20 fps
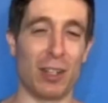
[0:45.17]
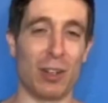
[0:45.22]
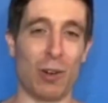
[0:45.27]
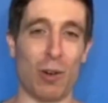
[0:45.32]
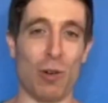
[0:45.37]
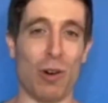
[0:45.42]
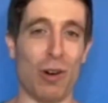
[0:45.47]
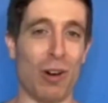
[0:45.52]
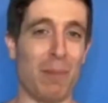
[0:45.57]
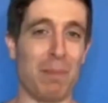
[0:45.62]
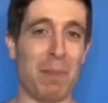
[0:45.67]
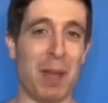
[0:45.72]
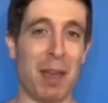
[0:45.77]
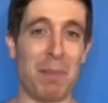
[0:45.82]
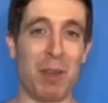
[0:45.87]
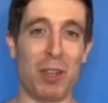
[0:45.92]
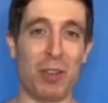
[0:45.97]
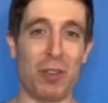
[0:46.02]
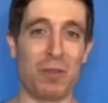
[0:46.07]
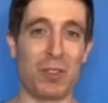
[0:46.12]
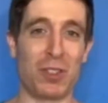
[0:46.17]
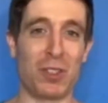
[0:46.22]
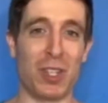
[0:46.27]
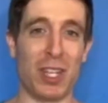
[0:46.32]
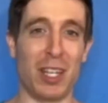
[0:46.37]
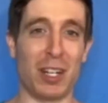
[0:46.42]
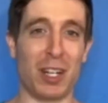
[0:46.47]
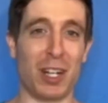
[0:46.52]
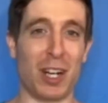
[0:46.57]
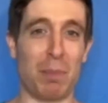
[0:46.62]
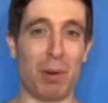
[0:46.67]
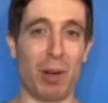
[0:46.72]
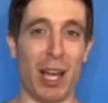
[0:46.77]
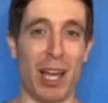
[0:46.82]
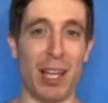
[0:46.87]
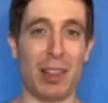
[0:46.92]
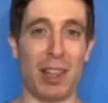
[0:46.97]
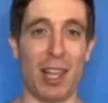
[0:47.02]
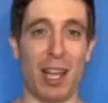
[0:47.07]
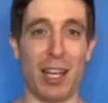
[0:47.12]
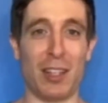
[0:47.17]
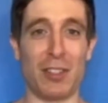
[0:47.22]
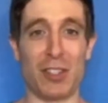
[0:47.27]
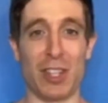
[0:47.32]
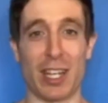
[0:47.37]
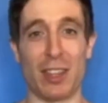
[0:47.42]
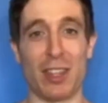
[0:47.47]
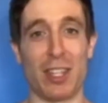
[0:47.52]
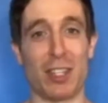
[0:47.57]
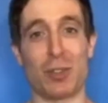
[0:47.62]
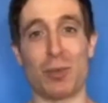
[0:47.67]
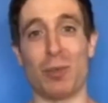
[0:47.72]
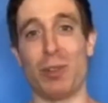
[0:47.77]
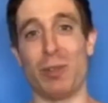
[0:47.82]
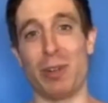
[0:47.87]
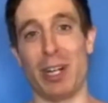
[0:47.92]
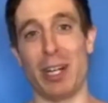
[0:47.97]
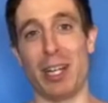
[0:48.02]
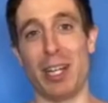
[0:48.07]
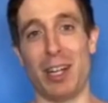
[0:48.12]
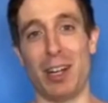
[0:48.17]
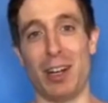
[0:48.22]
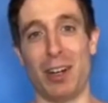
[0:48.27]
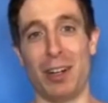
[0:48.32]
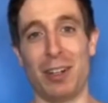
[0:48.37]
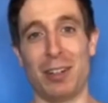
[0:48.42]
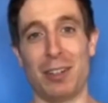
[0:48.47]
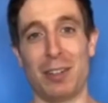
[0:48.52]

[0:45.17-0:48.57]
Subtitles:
Or maybe you've seen a couple headlines like this one right here.